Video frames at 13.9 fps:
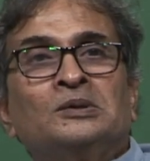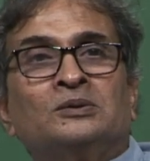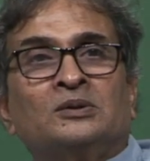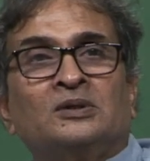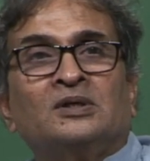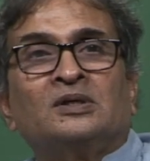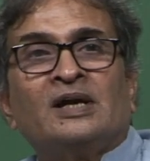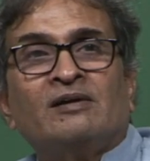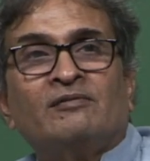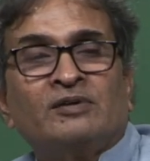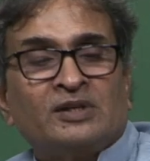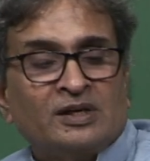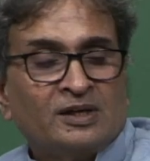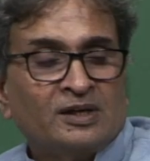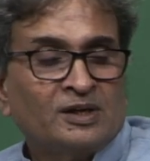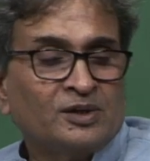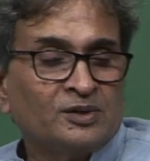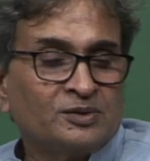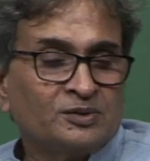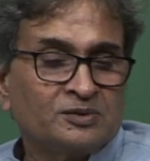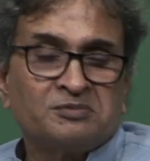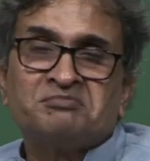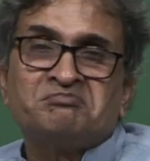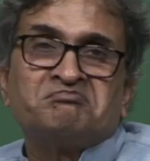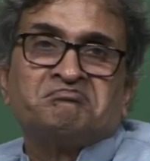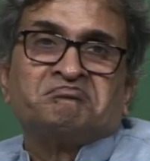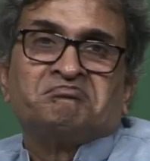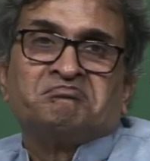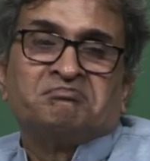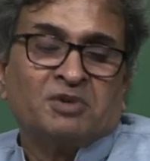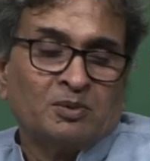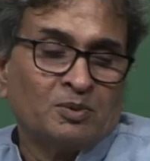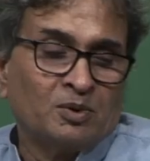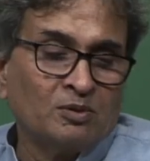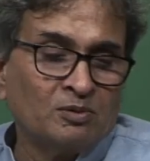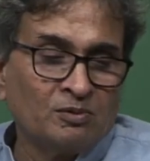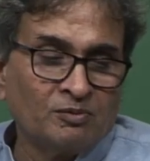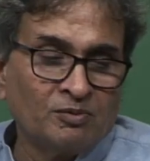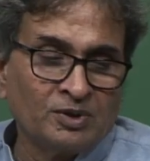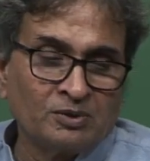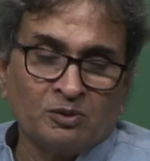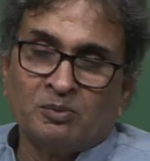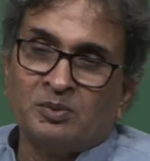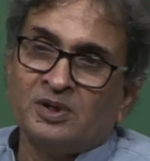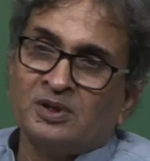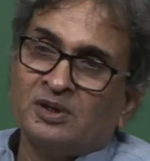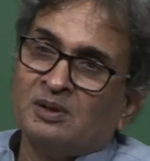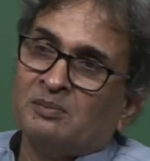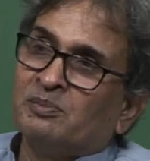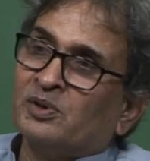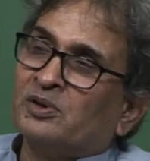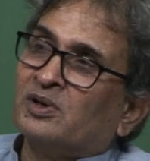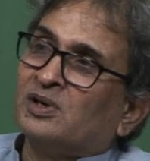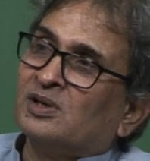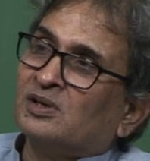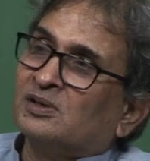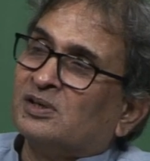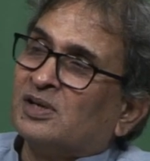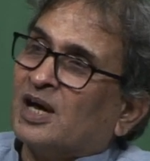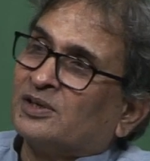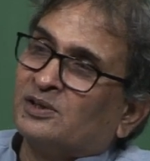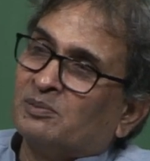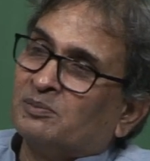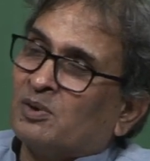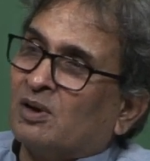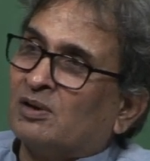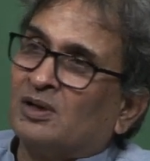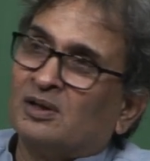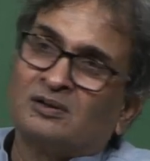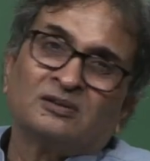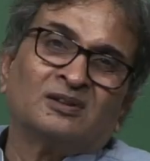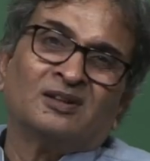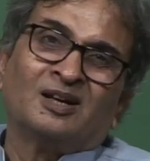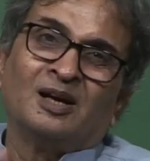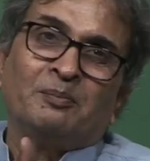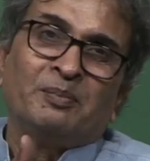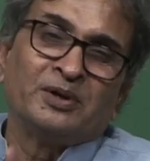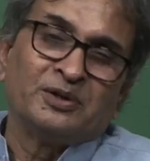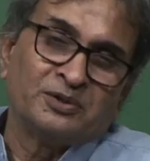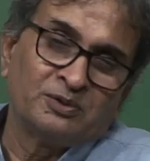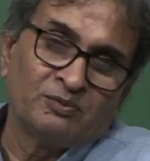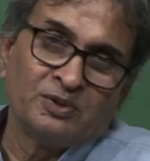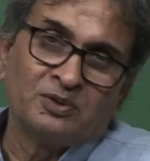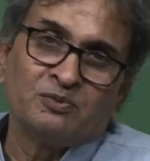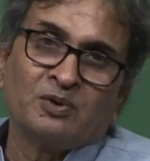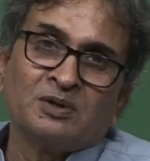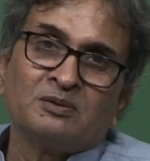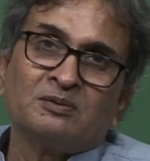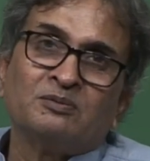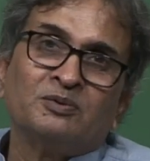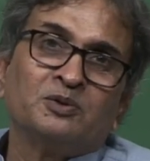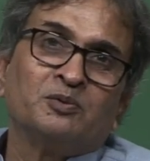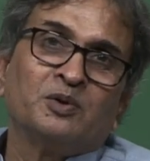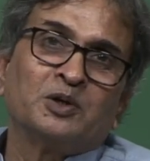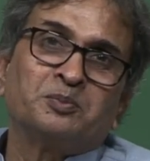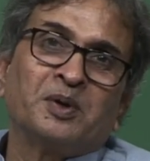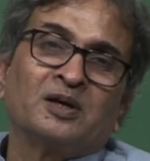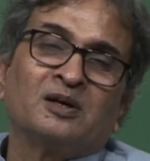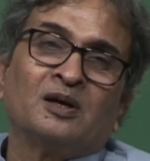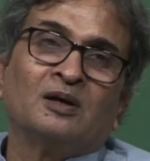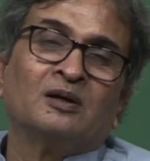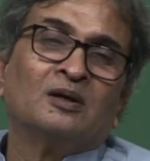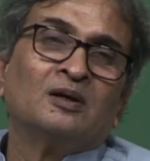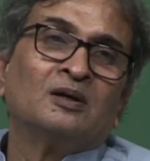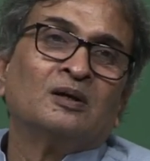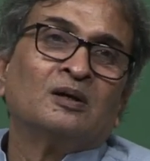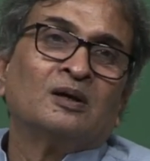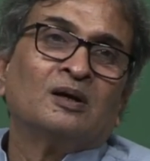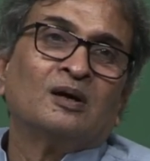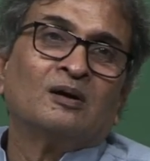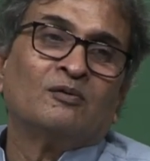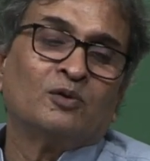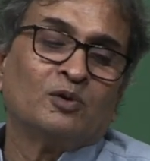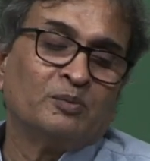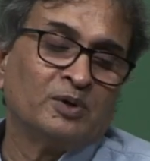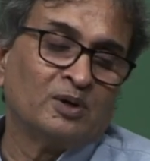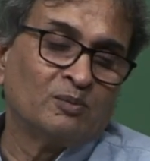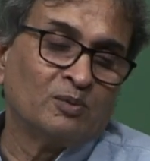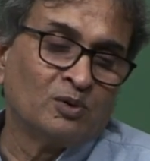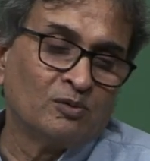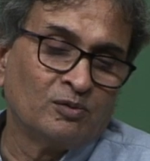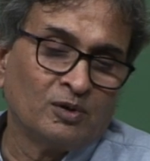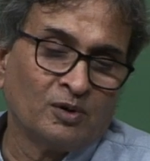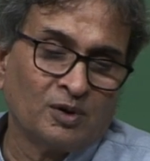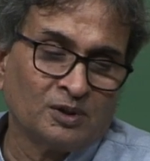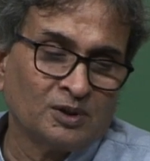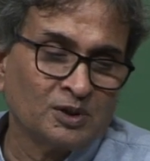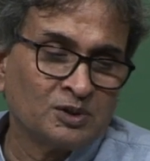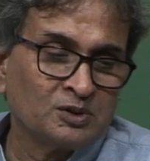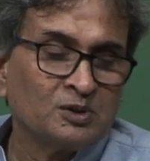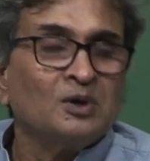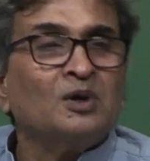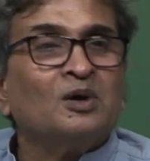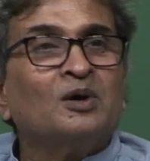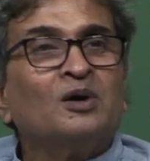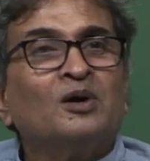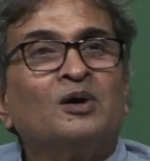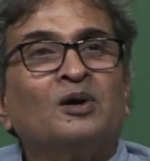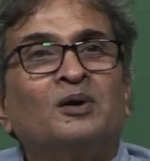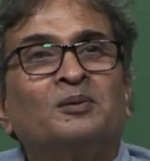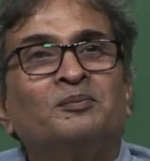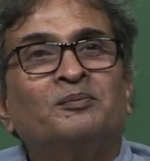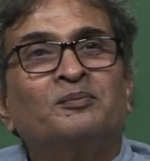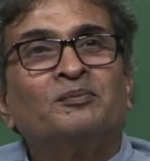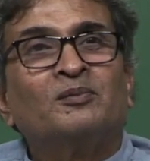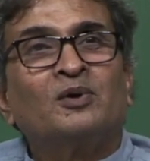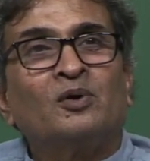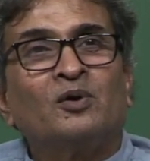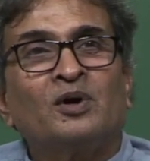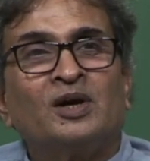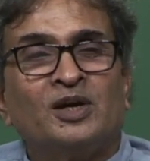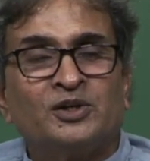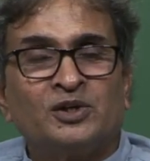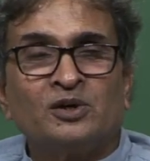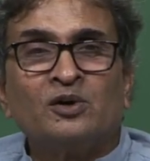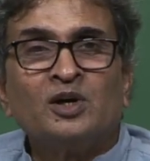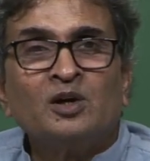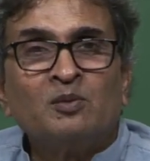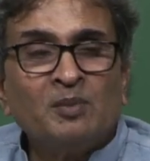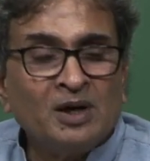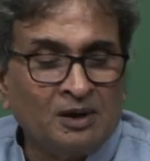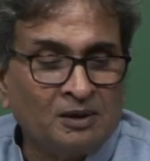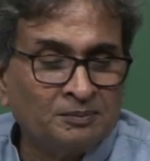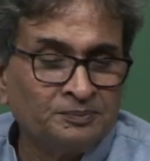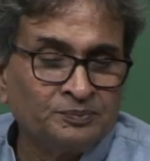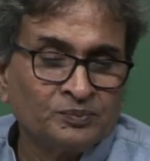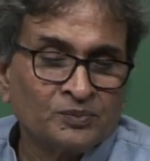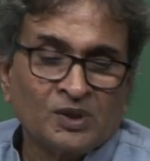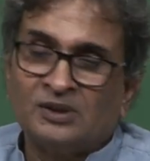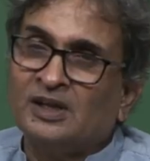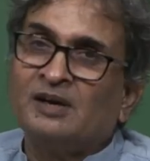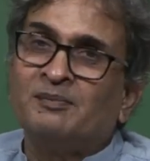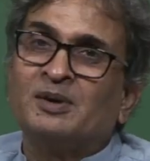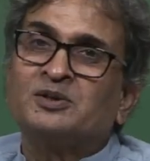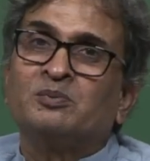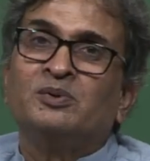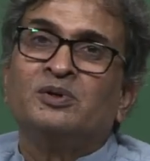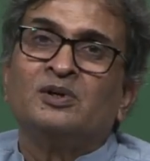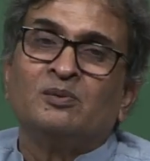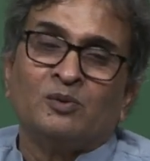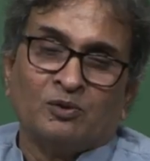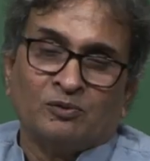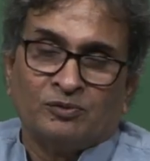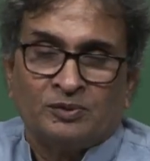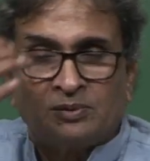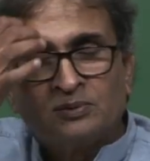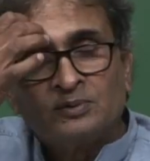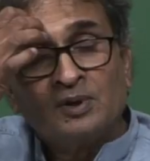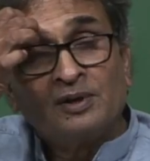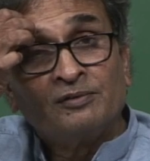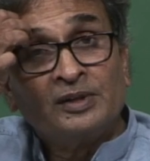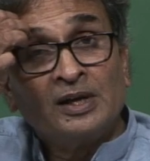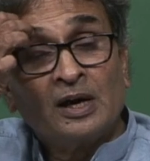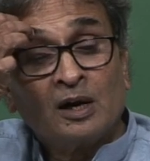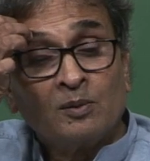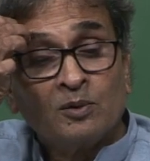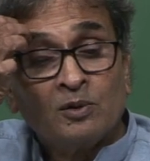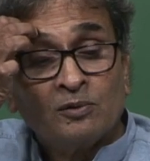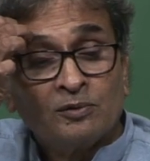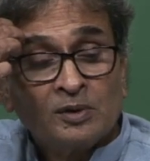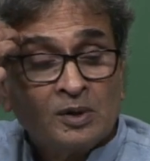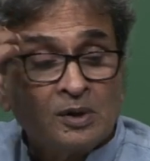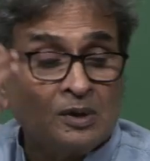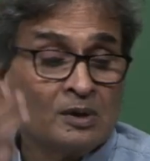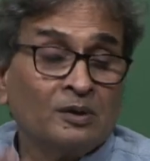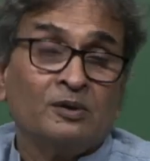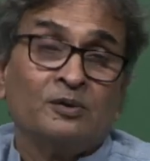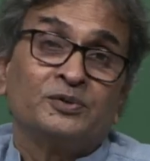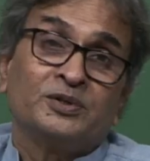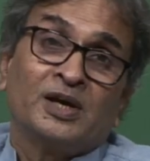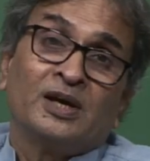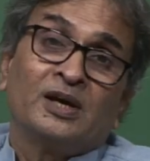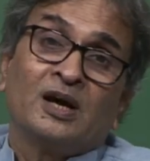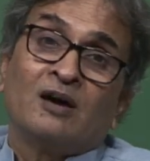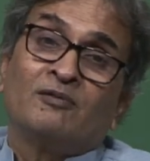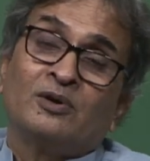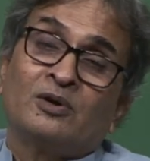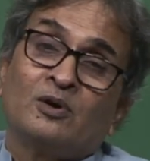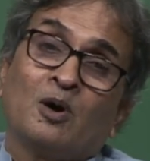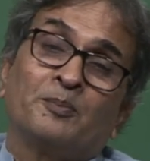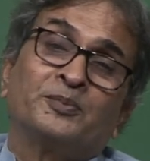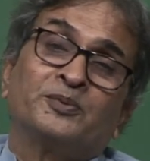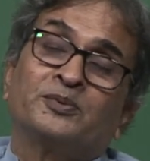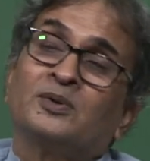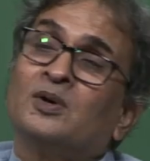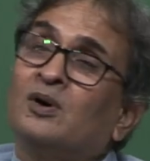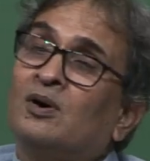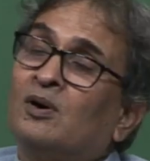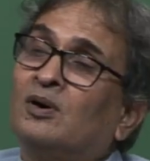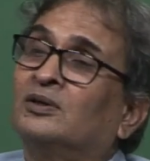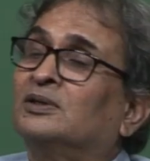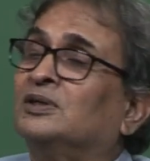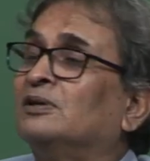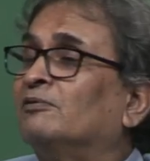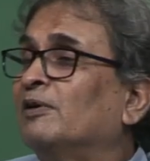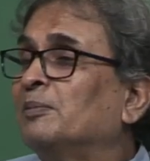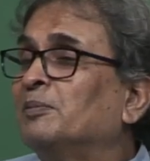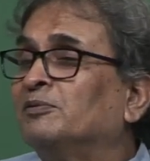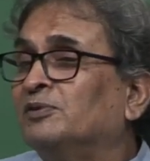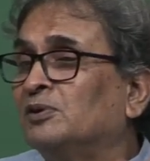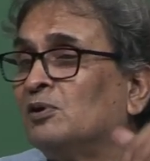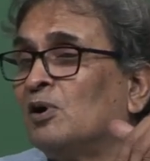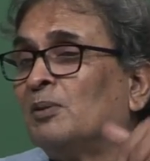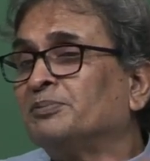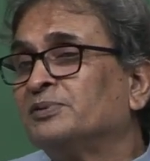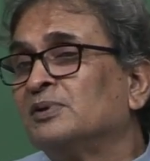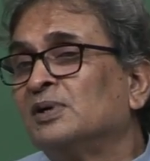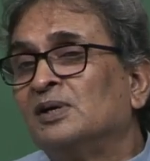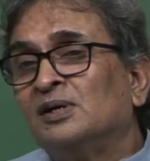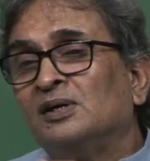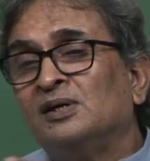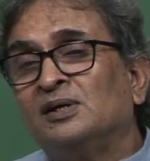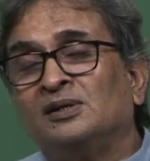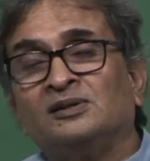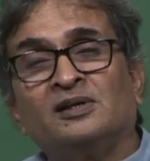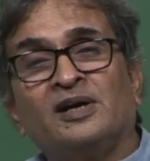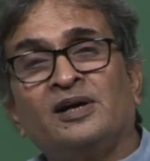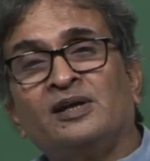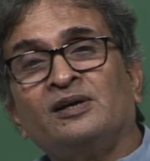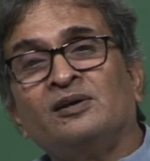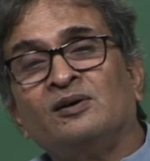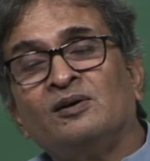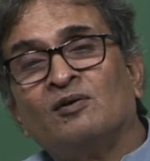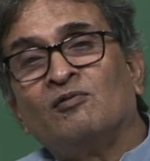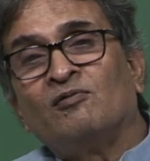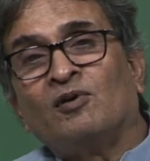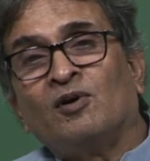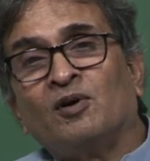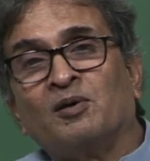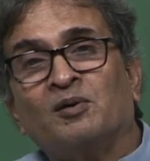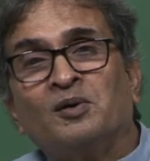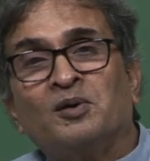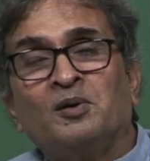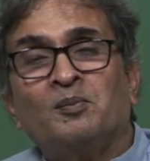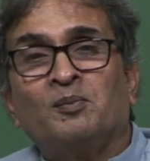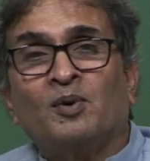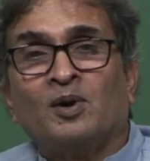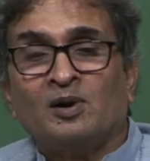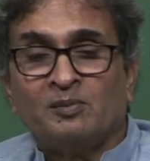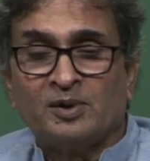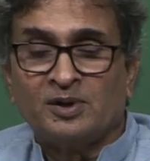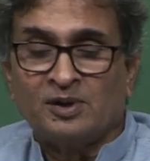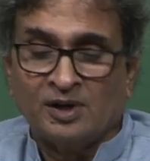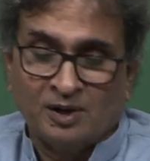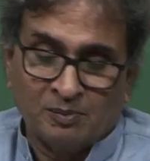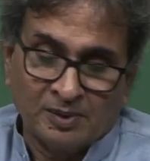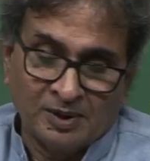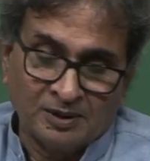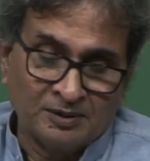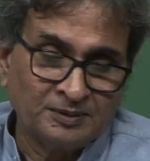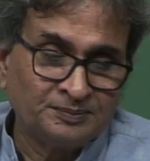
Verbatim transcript: So, that everything is removed which could be impurities, reaction products and the lipids which were which we expecting uh, would be removed during this uh, chlorination treatment. They must be removed. So, if they are removed you say our tops or the web of the tops is ready for polymer treatment.